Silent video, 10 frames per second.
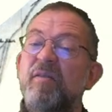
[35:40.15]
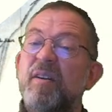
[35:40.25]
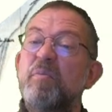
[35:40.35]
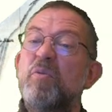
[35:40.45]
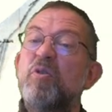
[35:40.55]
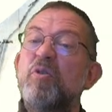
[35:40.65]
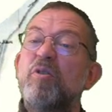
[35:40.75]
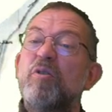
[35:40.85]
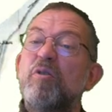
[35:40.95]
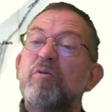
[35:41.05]

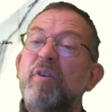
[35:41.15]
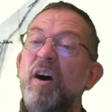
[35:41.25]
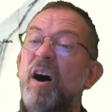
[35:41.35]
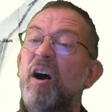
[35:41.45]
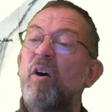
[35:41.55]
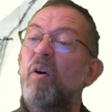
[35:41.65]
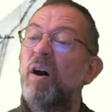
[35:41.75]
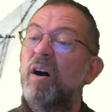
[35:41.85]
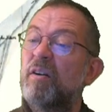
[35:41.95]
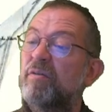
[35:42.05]
remove
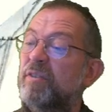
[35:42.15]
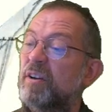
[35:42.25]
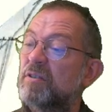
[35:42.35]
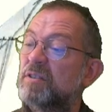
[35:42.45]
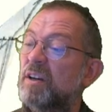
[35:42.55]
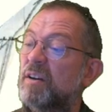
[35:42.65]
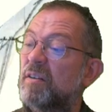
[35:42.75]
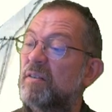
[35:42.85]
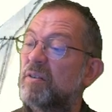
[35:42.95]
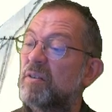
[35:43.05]
our filter
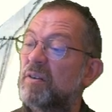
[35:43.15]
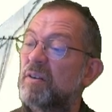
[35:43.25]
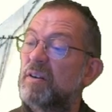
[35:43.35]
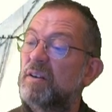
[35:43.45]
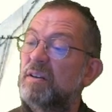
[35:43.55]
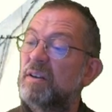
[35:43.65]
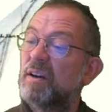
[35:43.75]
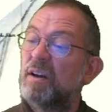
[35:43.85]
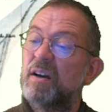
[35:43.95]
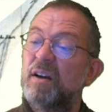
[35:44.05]

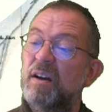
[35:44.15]
there